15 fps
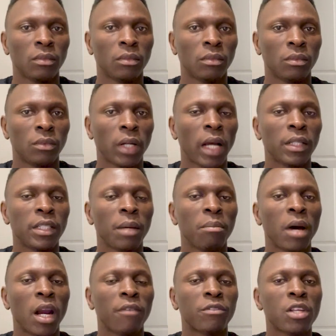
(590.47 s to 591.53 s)
right? The
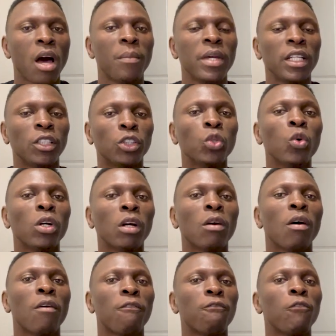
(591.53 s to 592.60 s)
amount of time it
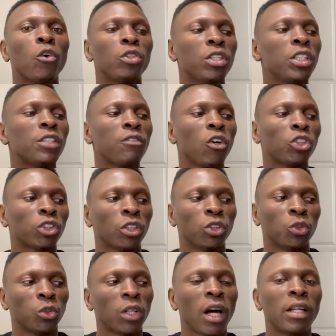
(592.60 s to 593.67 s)
took for this function
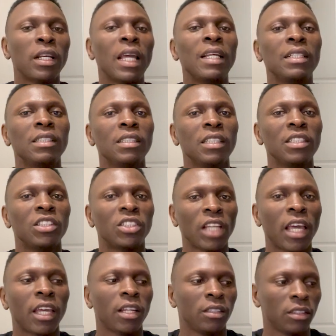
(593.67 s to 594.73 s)
to run in
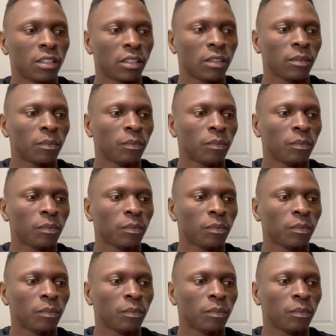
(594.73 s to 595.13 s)
seconds.